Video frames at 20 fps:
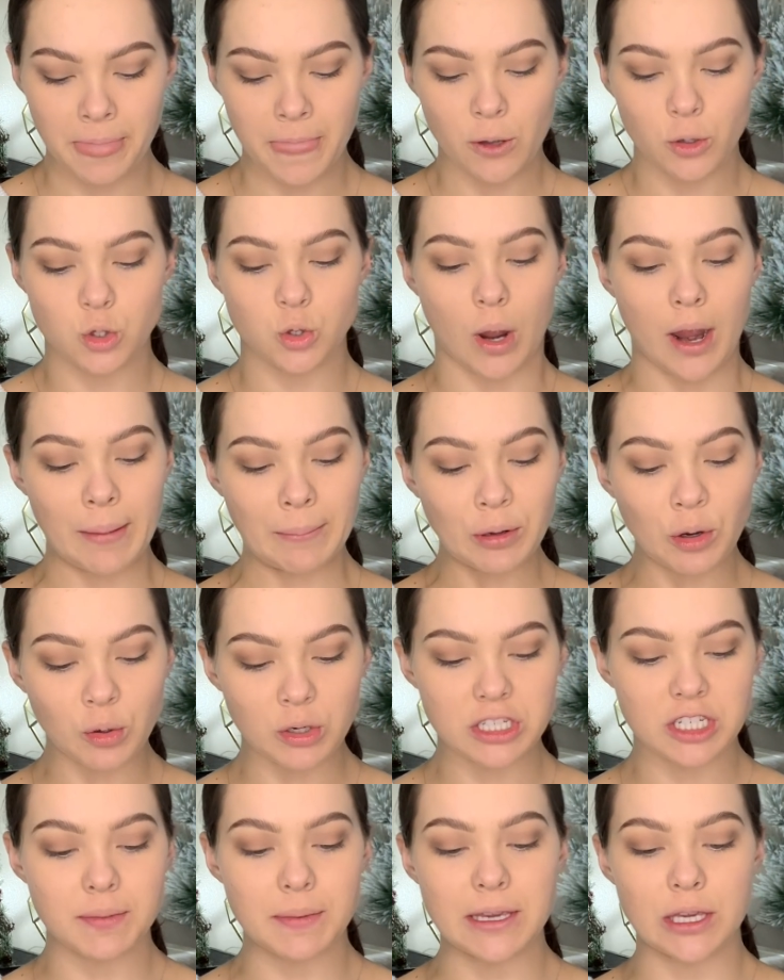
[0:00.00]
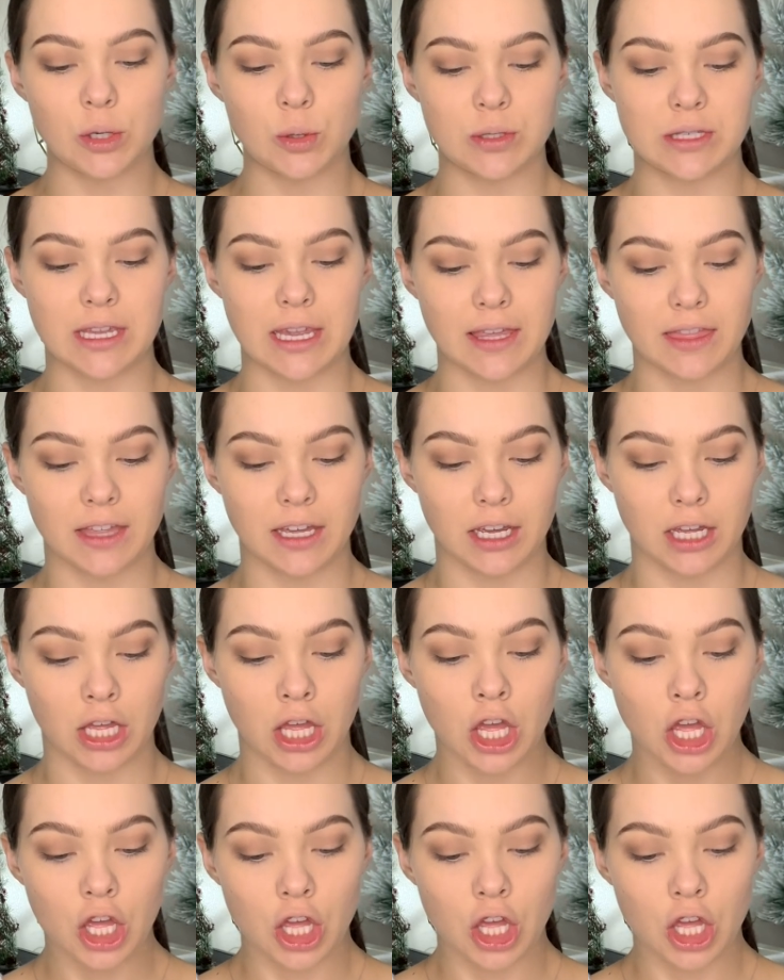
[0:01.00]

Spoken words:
So I'm going to be using the